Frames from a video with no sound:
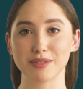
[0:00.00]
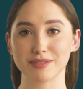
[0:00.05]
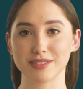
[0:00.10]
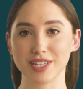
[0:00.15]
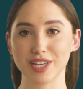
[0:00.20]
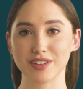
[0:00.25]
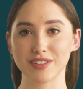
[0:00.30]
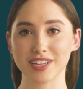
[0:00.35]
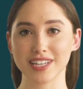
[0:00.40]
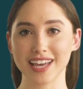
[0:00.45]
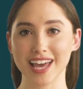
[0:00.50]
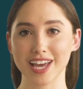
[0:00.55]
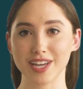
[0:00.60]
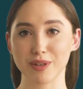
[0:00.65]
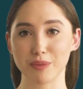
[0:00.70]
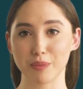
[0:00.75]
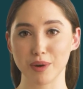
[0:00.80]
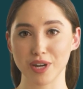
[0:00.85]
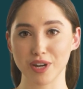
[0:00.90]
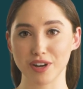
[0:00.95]
observant and
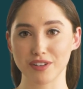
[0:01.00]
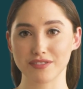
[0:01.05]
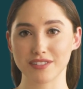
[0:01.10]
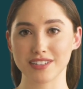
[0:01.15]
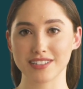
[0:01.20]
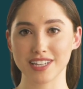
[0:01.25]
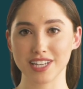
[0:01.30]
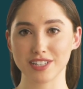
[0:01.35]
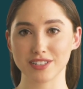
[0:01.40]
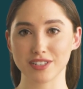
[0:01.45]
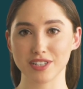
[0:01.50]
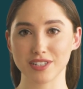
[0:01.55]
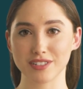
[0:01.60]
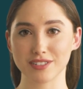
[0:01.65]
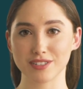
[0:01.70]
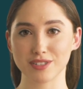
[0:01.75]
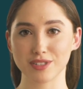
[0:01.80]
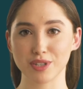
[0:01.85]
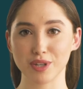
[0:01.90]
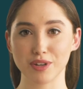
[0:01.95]
aware of the
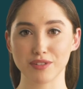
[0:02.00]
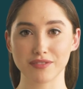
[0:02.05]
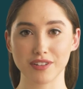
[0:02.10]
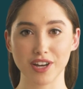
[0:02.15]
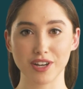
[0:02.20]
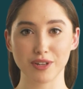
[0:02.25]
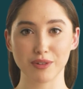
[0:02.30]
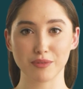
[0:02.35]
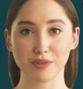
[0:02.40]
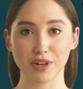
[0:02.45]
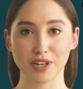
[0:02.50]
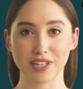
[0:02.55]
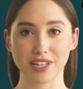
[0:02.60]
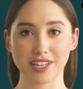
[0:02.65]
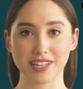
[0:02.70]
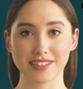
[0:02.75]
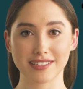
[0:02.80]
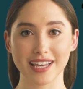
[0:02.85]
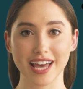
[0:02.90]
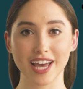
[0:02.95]
dangers to your fellow
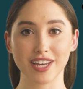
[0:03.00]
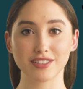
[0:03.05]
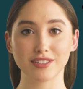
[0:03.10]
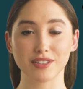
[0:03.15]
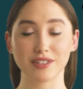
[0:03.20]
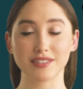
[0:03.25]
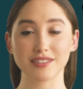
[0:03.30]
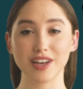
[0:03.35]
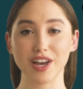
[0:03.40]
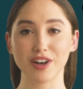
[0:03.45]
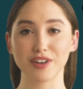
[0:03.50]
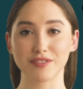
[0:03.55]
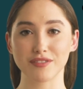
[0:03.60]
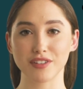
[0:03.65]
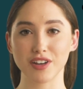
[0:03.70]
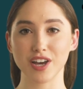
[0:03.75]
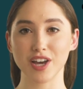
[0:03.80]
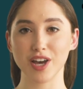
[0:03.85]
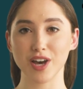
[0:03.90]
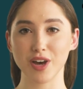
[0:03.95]
workers and yourself
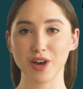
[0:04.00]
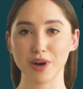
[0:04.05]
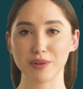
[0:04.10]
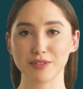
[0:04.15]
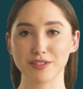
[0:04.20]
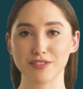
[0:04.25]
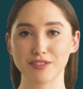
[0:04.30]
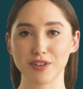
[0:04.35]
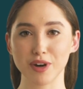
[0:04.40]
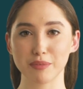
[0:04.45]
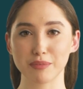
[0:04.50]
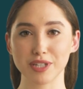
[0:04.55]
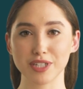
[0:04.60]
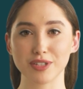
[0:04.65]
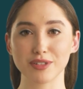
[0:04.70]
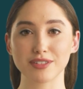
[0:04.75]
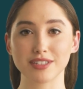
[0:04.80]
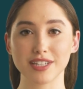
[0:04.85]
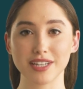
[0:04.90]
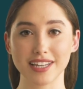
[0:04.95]
while performing
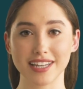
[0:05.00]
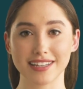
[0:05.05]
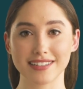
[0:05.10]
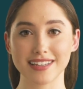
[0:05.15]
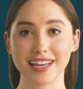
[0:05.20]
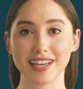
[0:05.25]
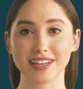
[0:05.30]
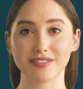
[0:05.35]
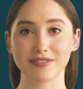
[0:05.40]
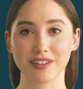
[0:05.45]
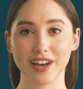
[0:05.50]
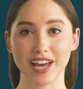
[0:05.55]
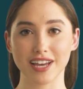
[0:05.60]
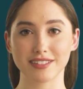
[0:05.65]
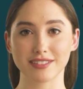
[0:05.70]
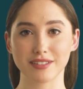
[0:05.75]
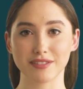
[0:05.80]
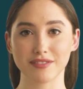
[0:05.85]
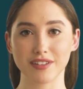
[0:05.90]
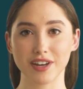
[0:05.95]
your duties, and
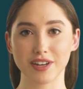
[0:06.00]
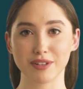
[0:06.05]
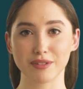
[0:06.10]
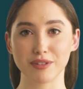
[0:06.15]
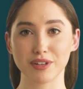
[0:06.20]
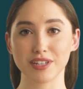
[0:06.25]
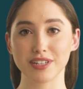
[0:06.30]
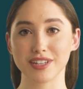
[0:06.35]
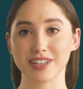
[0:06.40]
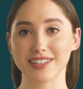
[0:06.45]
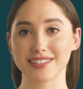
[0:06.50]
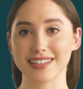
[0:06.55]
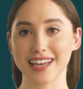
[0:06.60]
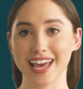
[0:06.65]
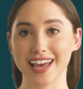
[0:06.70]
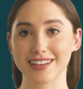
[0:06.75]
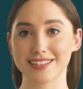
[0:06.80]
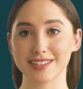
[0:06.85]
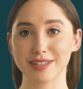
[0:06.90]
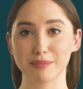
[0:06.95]
advise your fellow workers
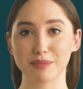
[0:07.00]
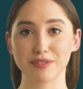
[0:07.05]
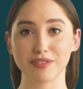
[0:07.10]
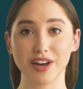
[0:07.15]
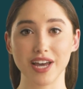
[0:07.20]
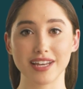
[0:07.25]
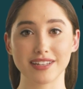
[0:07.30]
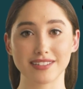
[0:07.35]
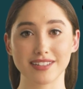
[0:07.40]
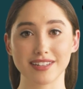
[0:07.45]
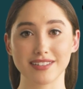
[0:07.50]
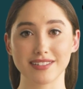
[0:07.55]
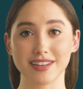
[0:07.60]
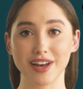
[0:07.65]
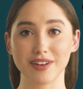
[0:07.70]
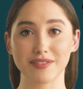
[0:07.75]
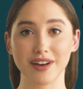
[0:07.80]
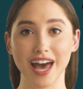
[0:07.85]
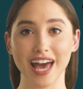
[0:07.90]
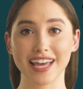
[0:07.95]
and supervisors
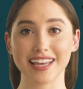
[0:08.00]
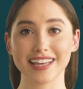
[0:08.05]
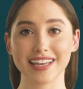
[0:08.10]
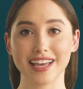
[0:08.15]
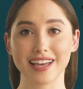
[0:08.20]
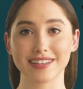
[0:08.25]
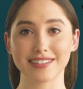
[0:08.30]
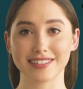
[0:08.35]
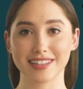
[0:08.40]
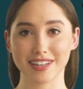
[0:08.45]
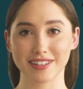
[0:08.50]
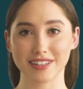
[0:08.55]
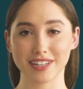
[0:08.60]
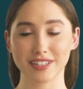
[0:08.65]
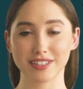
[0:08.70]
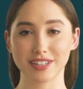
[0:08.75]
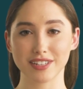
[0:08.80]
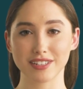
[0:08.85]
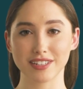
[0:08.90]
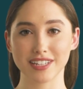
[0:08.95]
of any unsafe
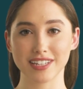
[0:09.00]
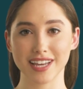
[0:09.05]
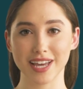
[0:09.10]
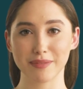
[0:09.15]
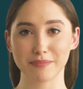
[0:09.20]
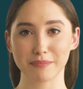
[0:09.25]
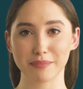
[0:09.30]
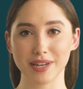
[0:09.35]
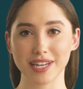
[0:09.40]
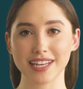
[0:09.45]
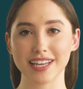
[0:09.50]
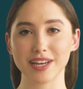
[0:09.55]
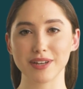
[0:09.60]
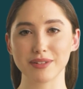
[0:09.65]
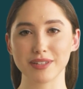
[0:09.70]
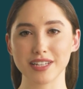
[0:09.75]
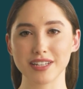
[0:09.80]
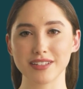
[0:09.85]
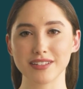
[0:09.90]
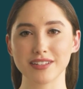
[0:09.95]
condition
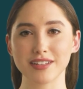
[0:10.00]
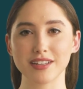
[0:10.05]
immediately.